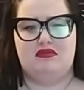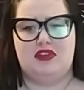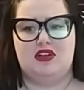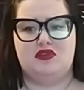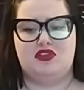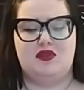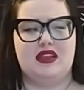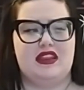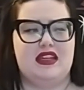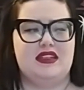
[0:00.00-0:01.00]

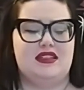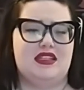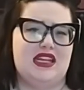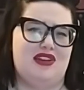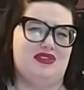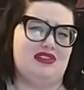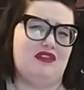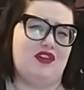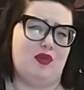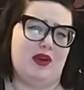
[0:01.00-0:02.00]
doing things to take
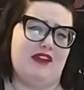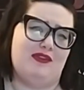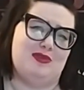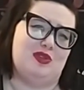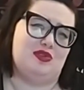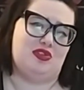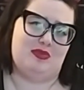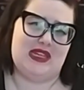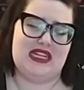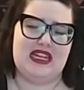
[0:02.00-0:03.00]
yourself away from social
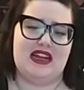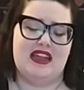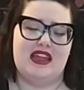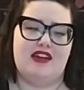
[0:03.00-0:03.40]
media,